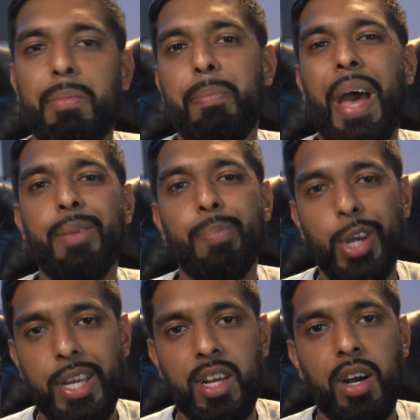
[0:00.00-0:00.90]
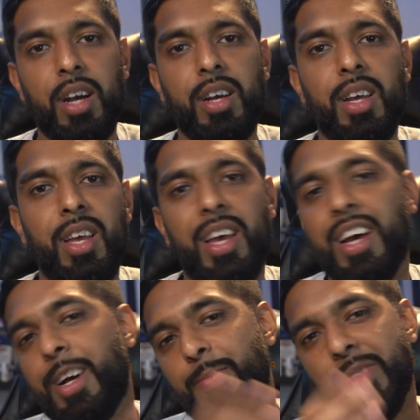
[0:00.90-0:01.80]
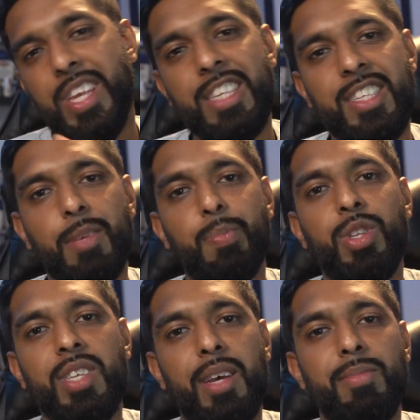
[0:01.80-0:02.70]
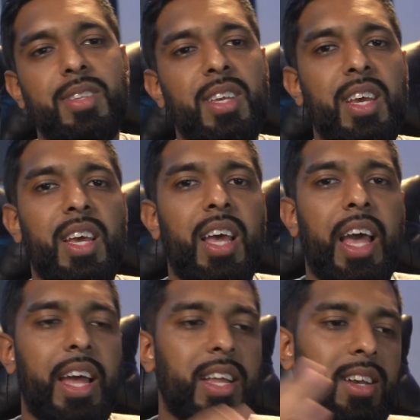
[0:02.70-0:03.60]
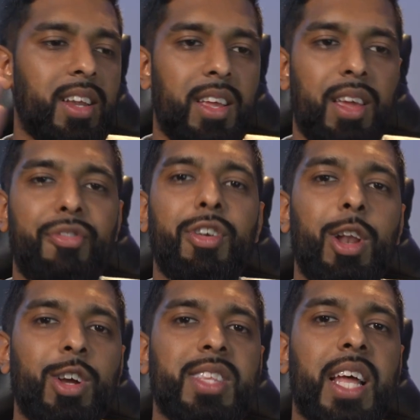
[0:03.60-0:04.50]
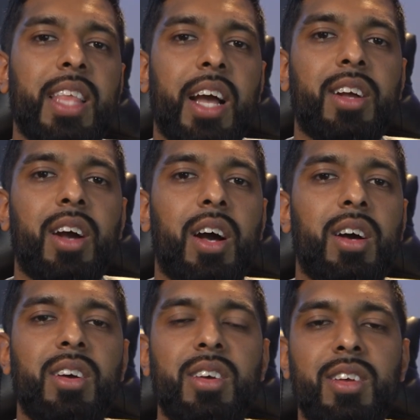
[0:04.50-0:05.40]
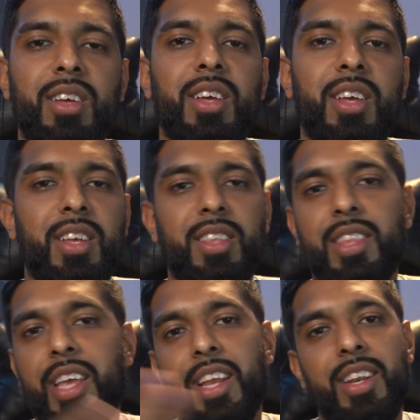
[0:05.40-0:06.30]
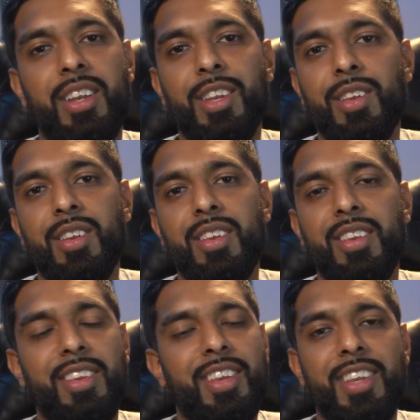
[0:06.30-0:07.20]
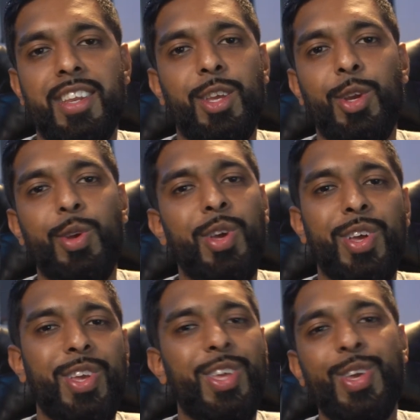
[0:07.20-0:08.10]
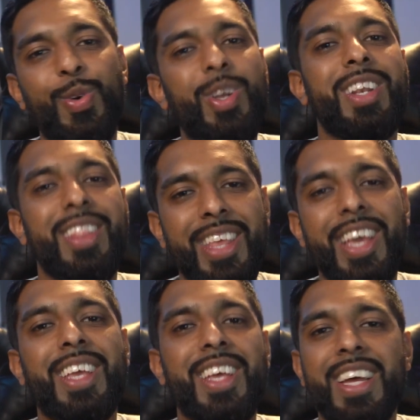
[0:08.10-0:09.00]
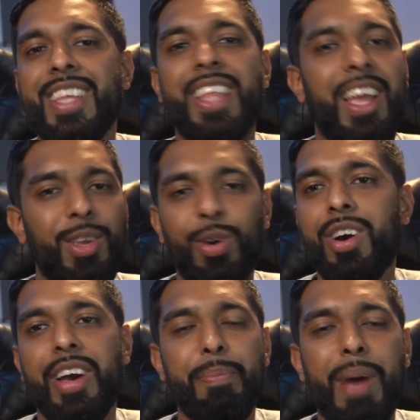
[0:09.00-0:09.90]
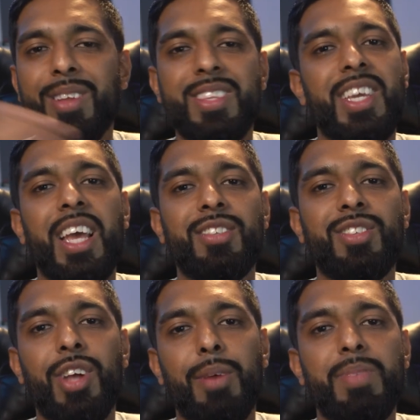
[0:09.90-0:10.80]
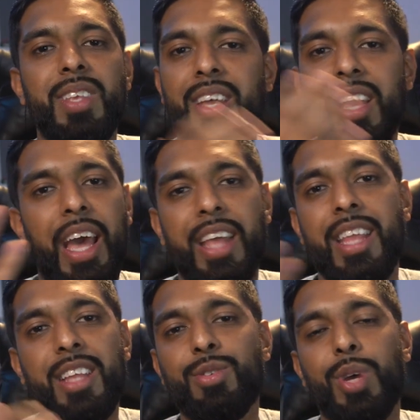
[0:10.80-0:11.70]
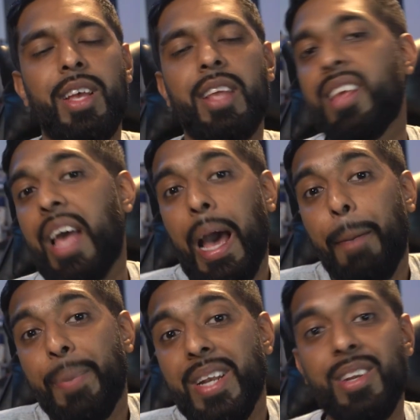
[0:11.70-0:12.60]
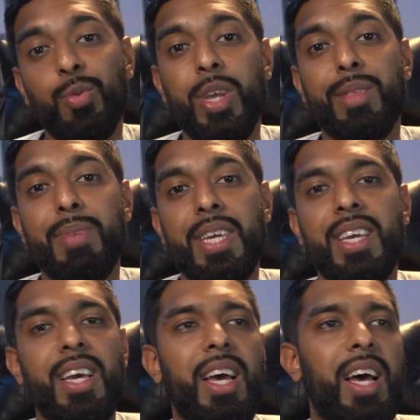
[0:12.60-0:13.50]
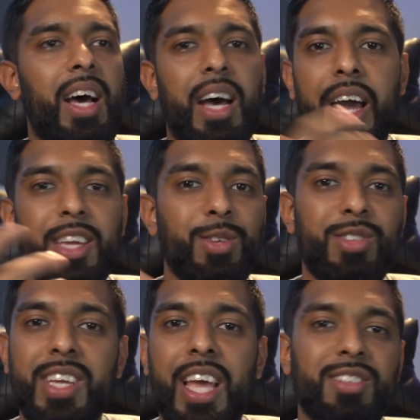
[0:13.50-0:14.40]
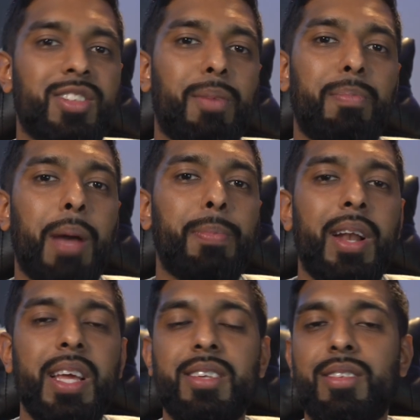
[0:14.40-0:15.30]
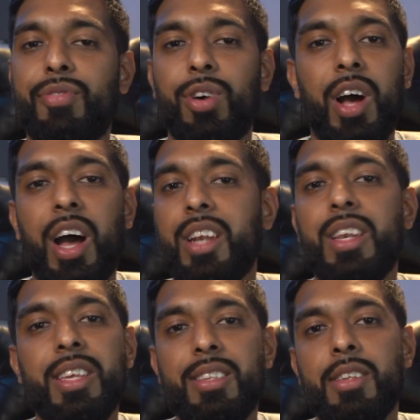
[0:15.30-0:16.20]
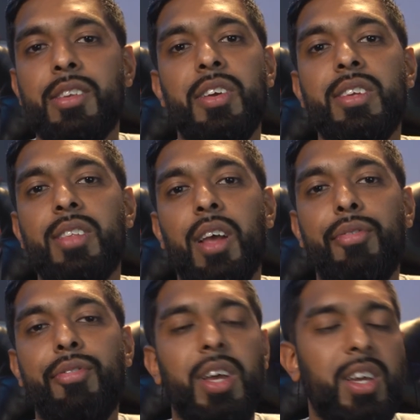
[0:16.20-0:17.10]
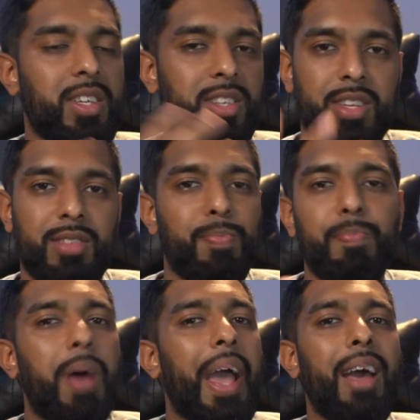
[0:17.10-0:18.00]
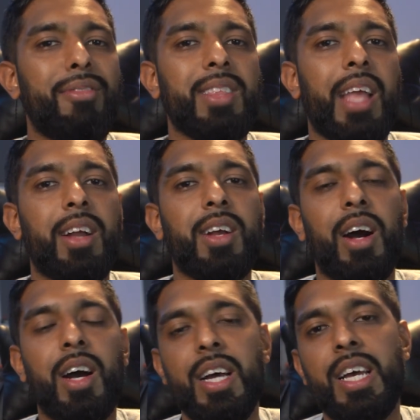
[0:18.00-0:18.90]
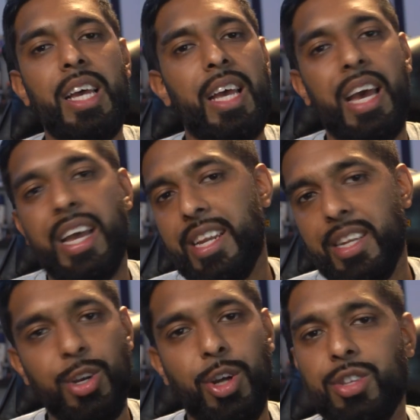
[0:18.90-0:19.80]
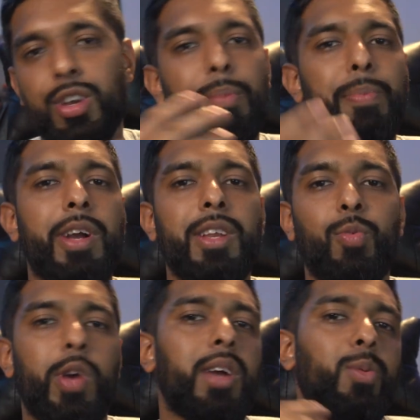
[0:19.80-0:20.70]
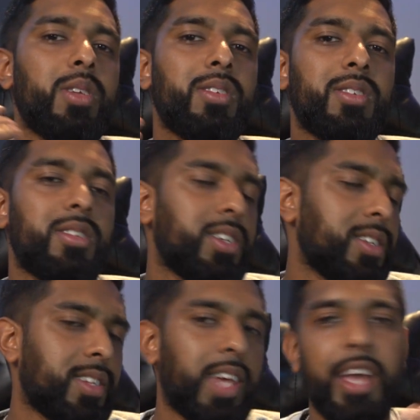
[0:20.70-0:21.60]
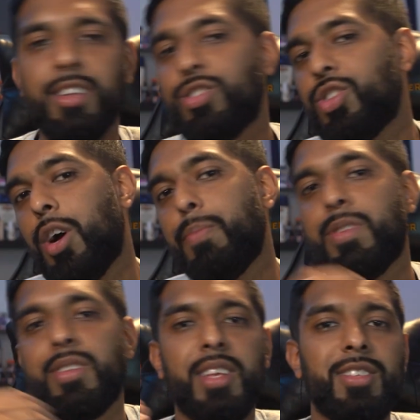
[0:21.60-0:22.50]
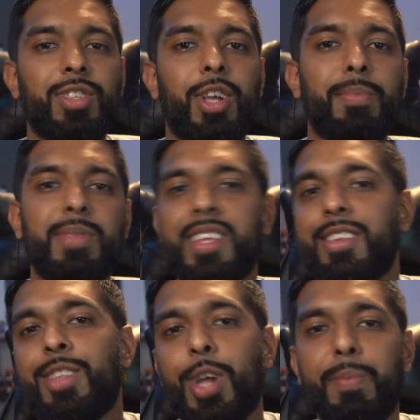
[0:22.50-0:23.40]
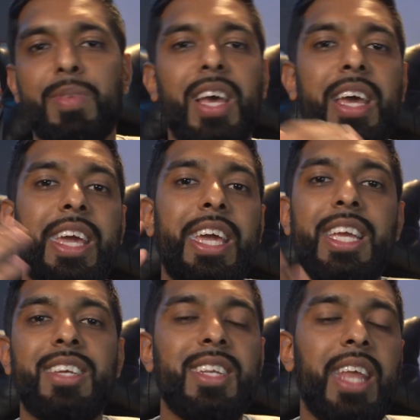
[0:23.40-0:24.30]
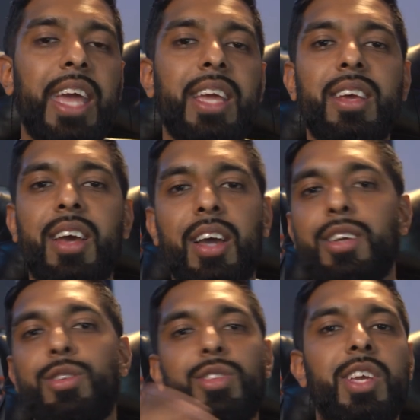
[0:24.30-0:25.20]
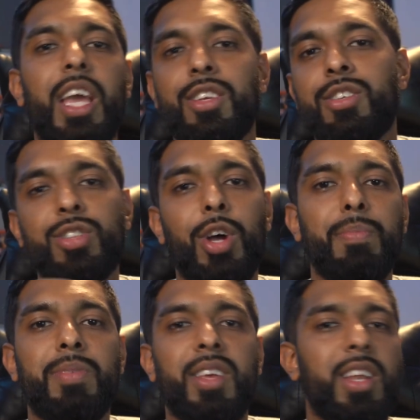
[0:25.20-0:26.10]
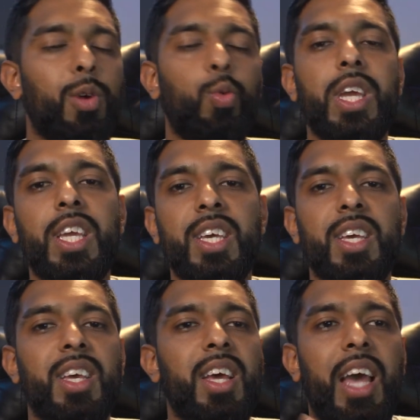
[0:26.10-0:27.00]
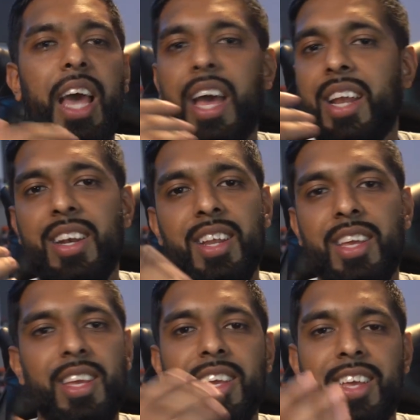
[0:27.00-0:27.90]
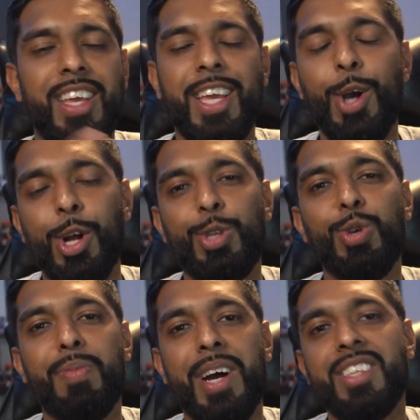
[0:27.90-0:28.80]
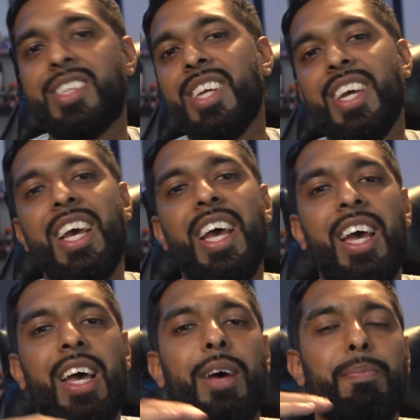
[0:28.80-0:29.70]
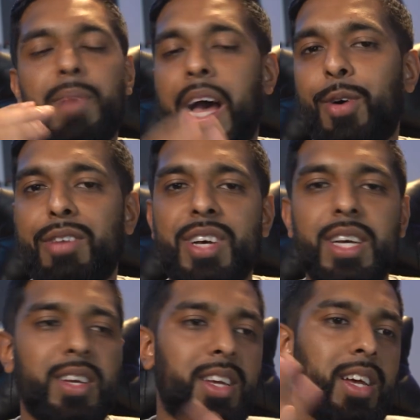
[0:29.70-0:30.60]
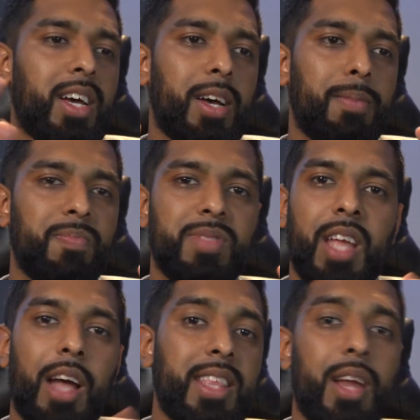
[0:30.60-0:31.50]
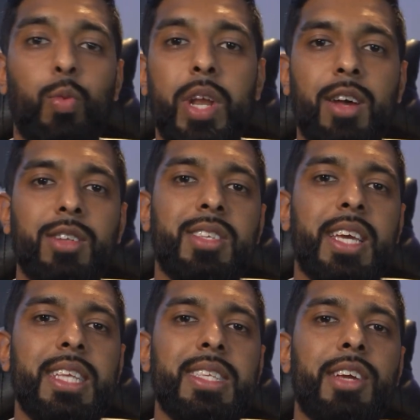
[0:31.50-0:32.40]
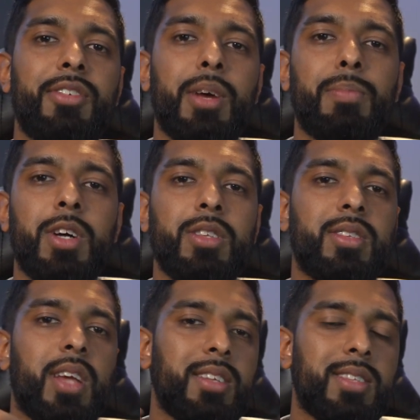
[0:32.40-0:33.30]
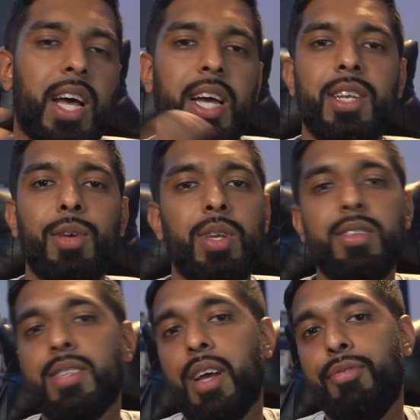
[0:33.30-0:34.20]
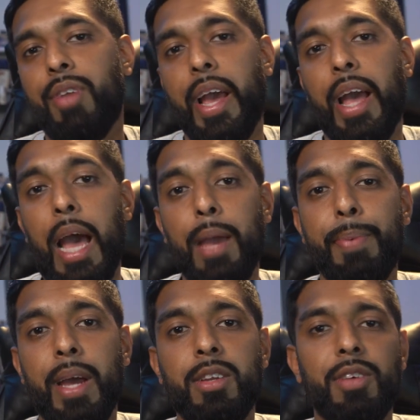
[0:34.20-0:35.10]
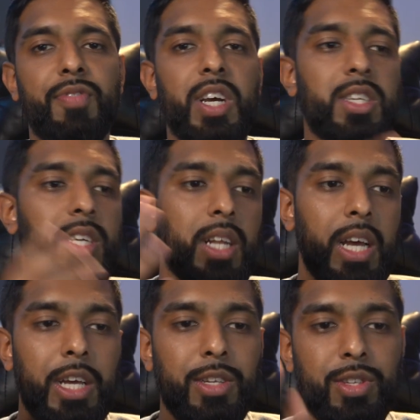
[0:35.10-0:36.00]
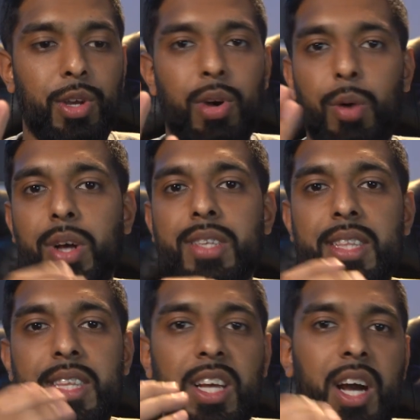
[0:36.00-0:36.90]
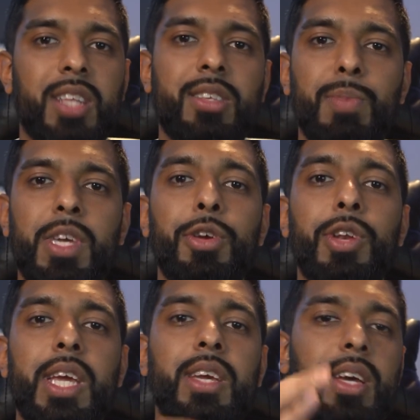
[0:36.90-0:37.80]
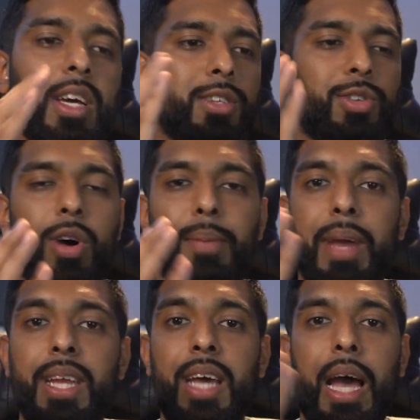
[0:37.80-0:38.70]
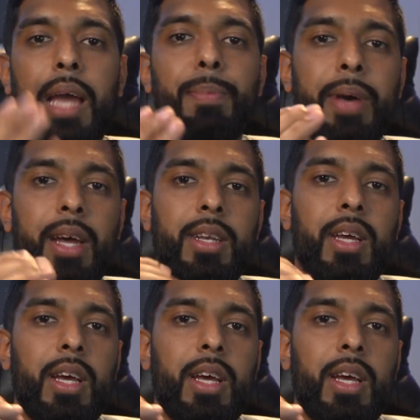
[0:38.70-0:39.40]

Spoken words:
bad boy car, in simple terms. And if you looked at that car, then you would think that you're about to get stopped. And that's what happened with me. I used to get stopped by police for unnecessary stuff just by having that car, and it got to a point where it was just getting stopped and stopped and stopped. Each day I used to get stopped in a week, and it got too much. However, I then went on to interior mods. I started doing stuff like iPad conversion, so I wanted the car to be unique, so I made an iPad